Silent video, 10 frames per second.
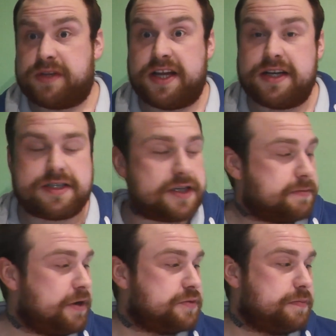hit list, I
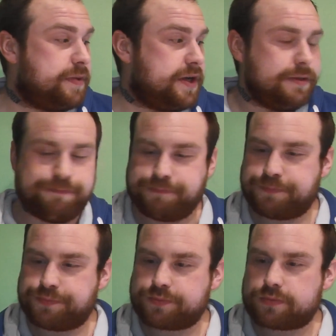suppose, would be
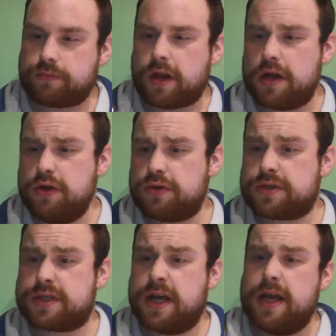
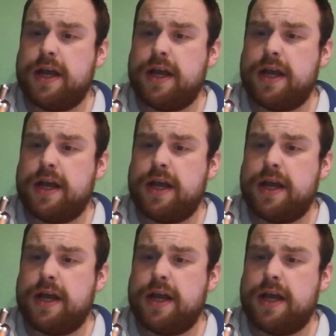looks.